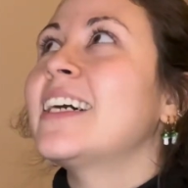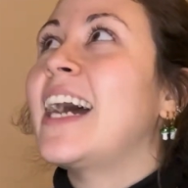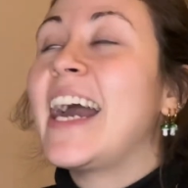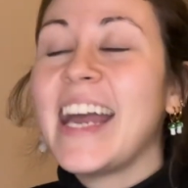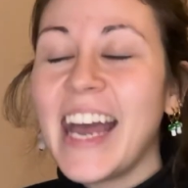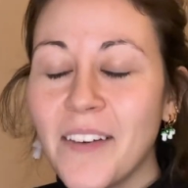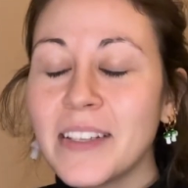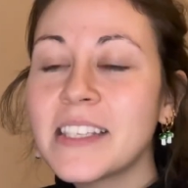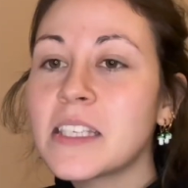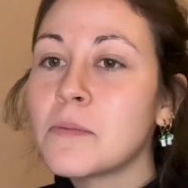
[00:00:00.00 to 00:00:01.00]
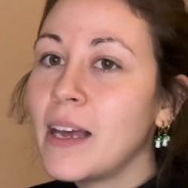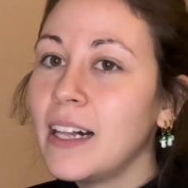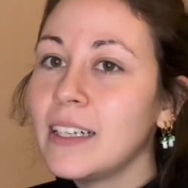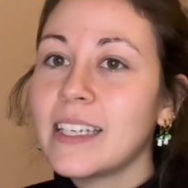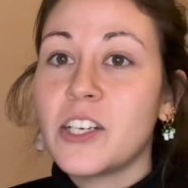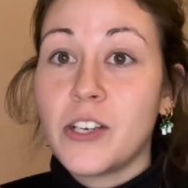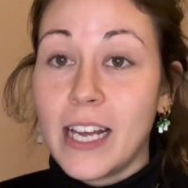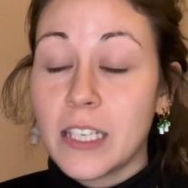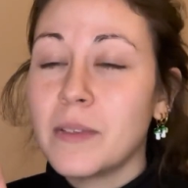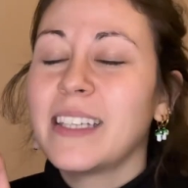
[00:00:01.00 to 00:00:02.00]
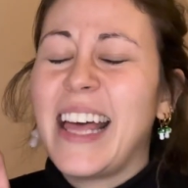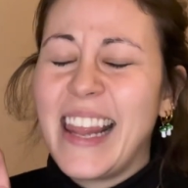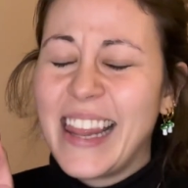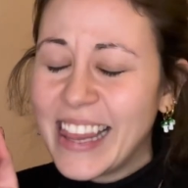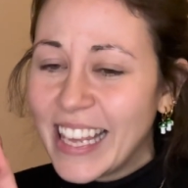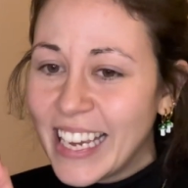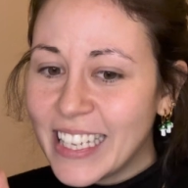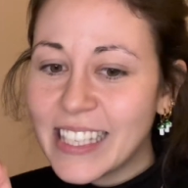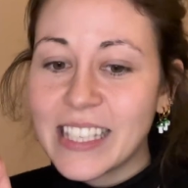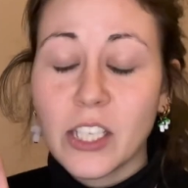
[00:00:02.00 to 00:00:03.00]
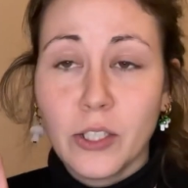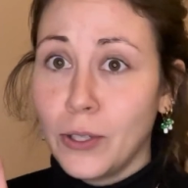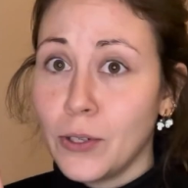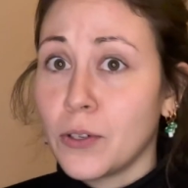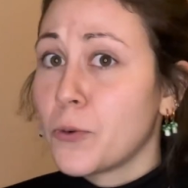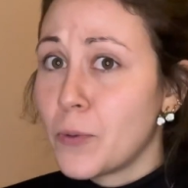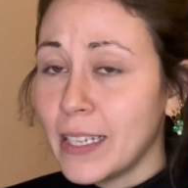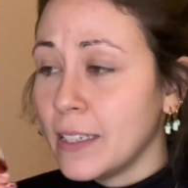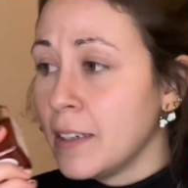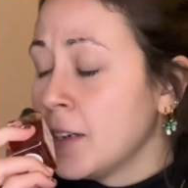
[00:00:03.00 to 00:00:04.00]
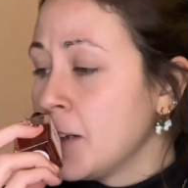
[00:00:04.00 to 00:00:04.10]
I haven't smelled a jasmine this good, really.